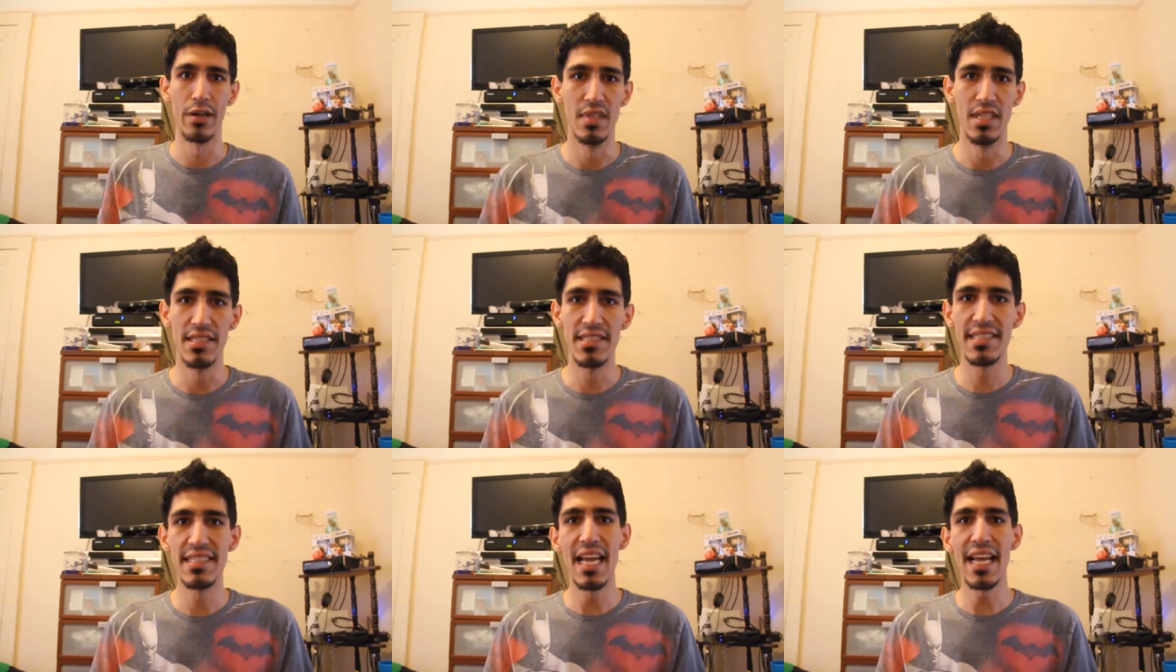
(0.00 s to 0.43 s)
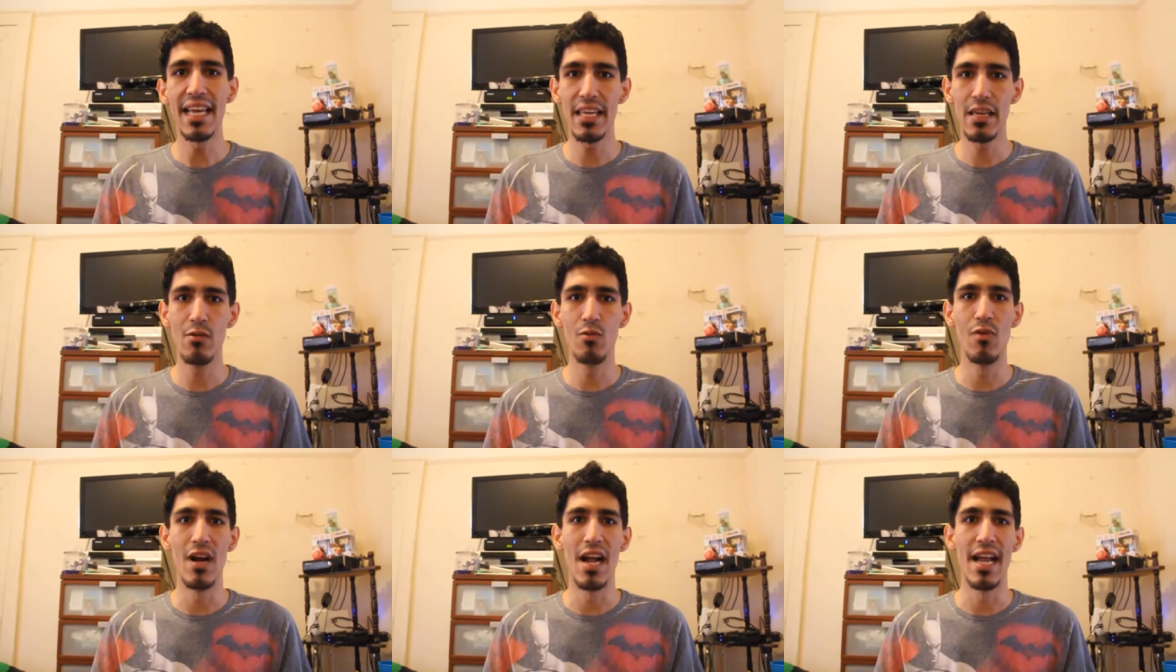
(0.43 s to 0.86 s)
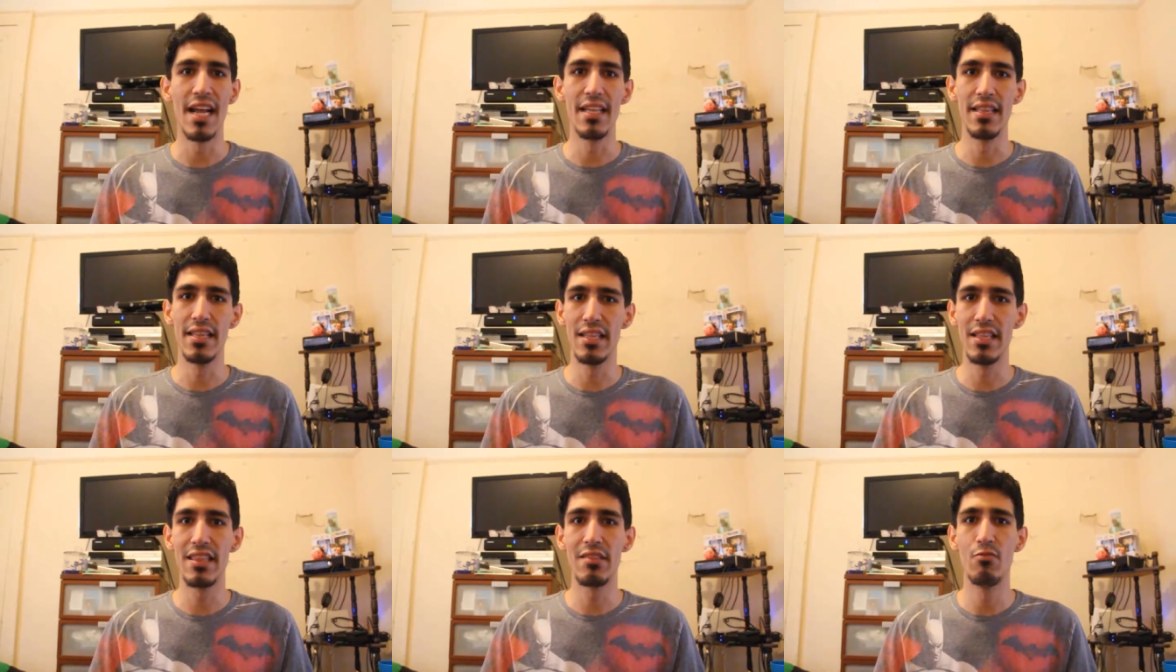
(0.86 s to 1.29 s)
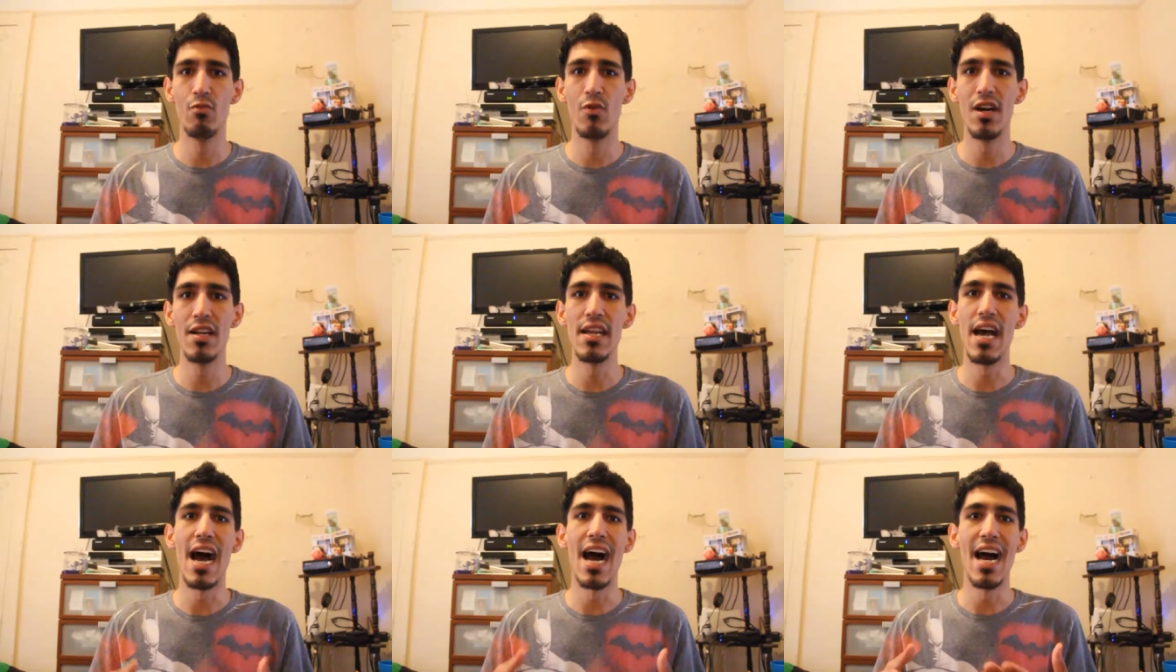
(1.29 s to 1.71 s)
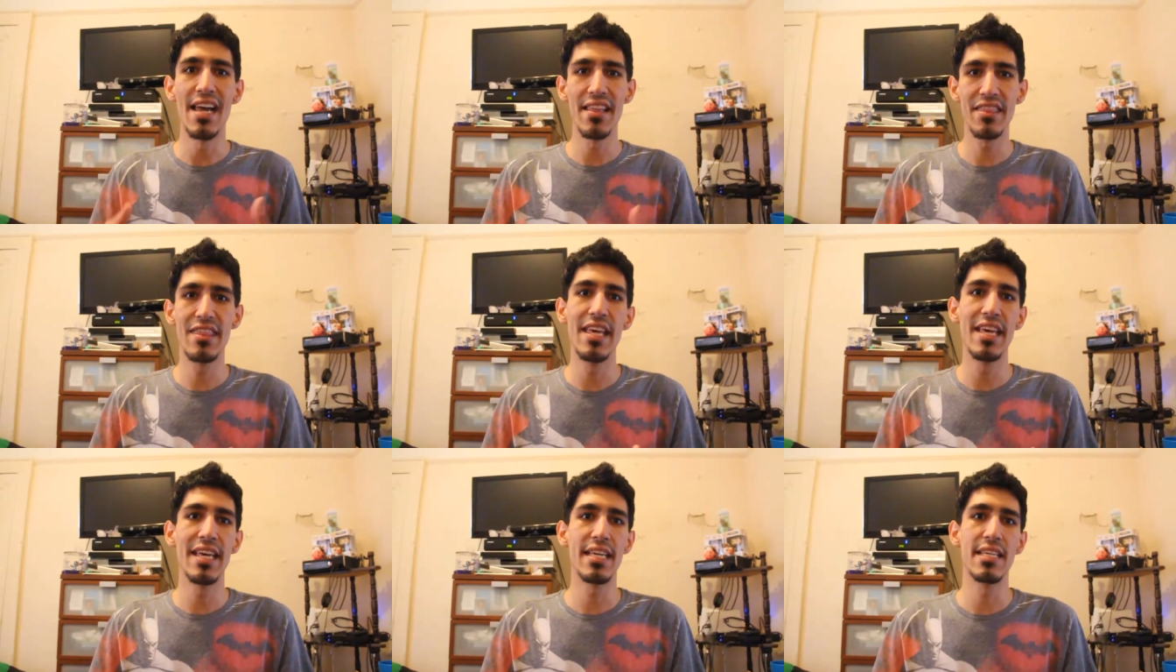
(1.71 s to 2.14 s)
The second way, and the one I
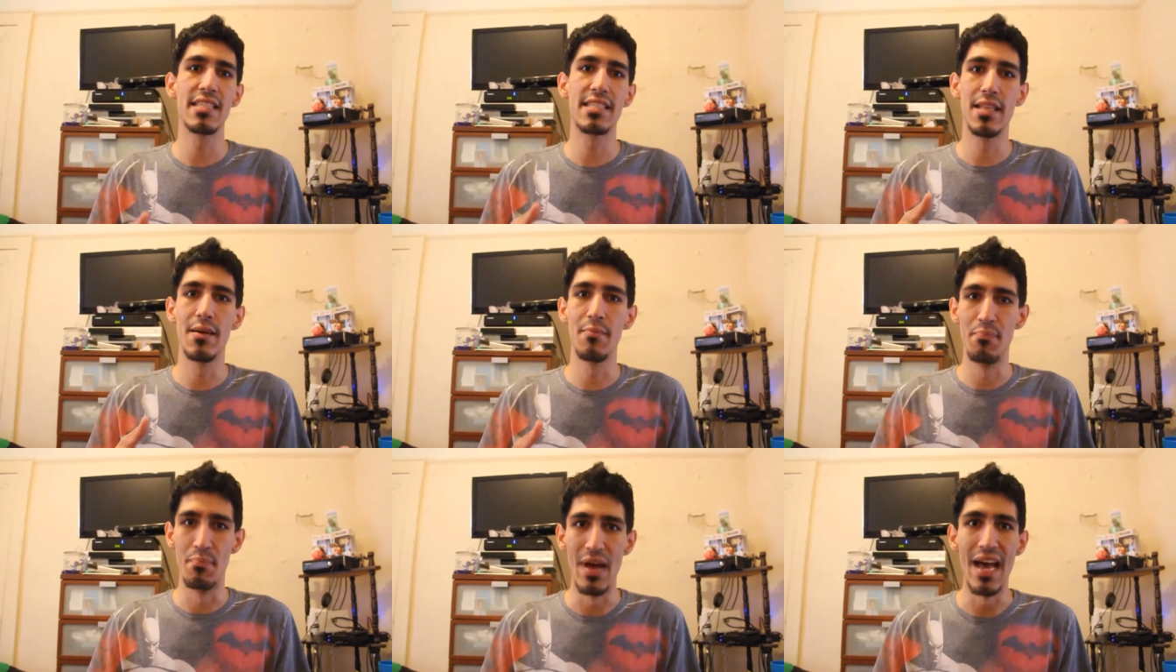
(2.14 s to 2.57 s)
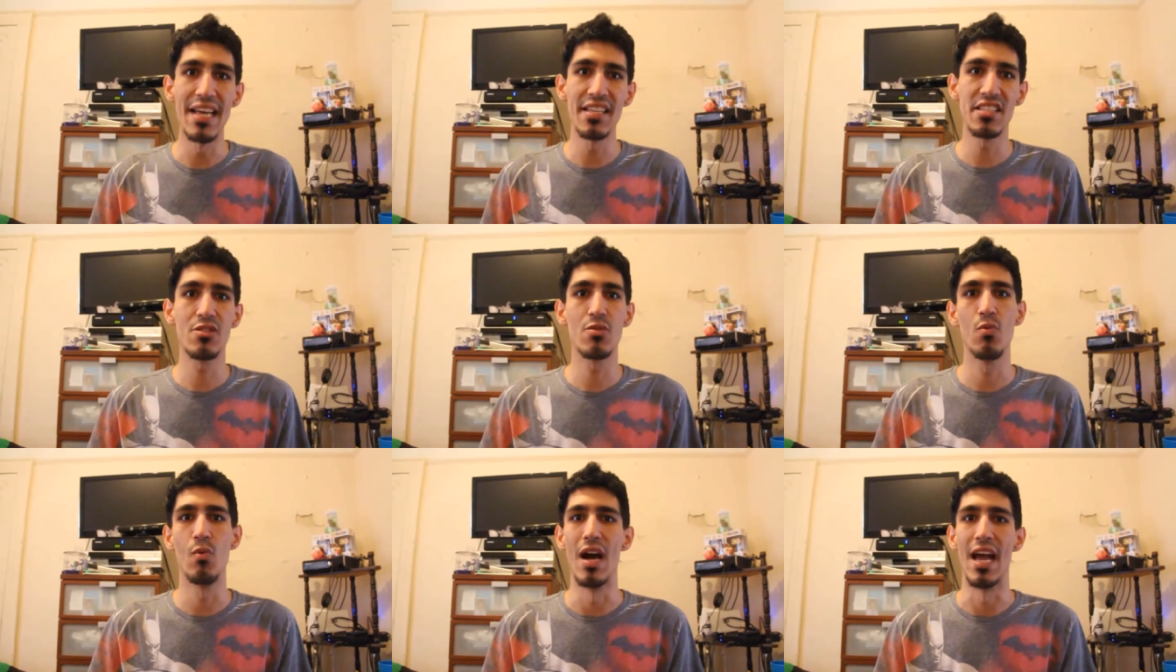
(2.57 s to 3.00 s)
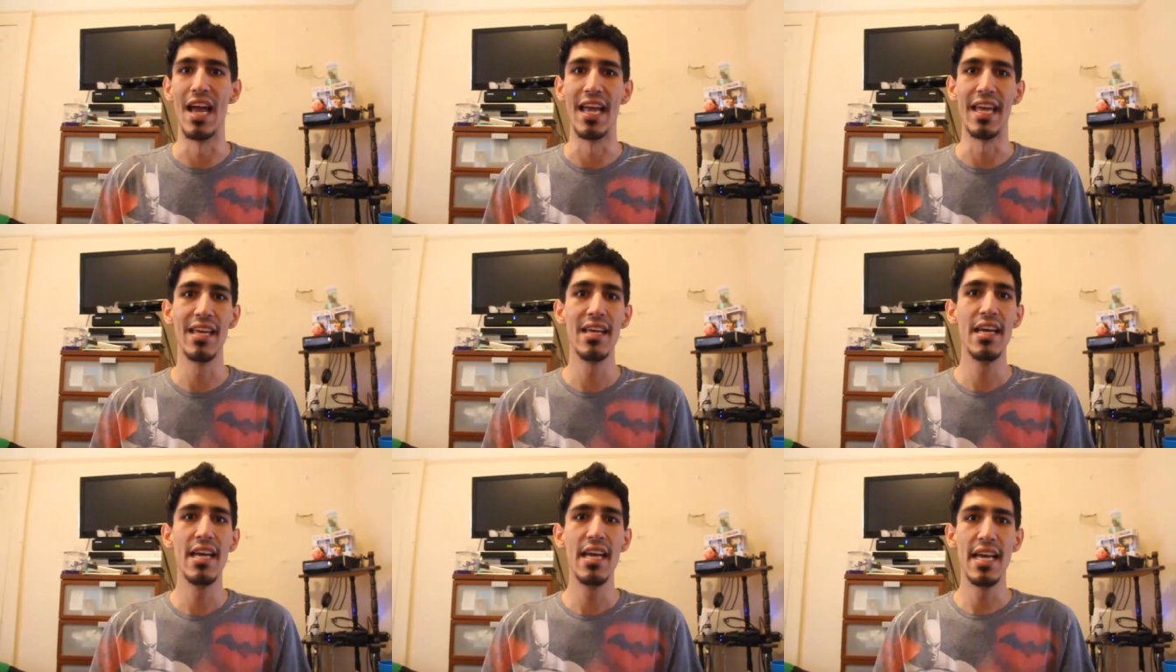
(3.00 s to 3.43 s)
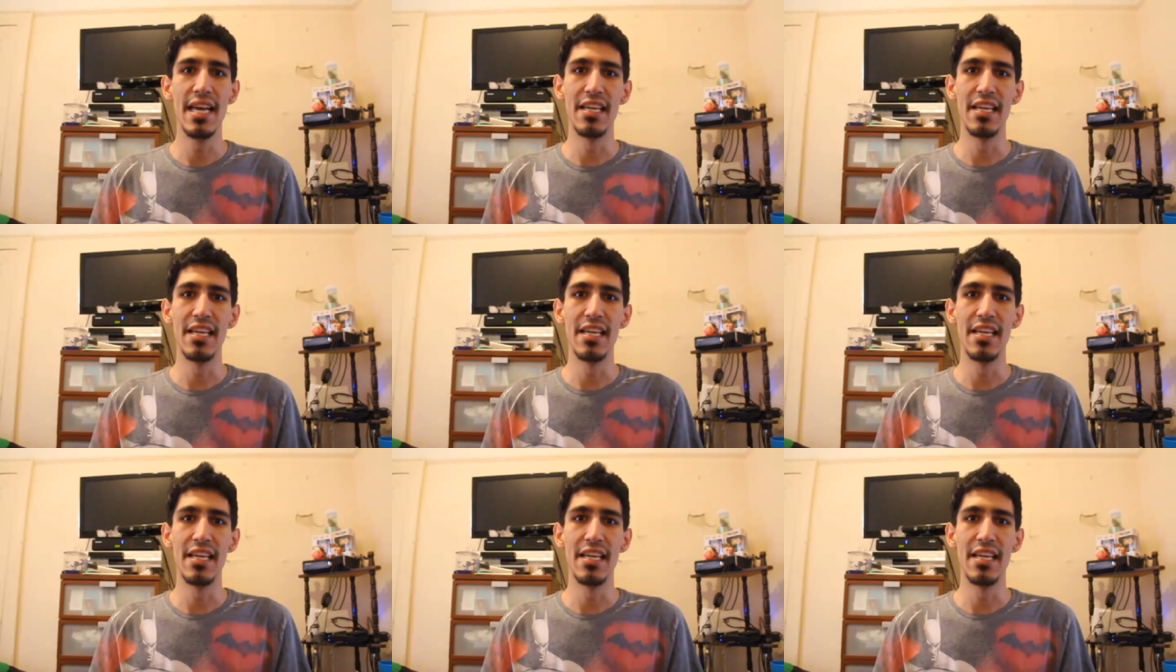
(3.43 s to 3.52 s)
think is the best way,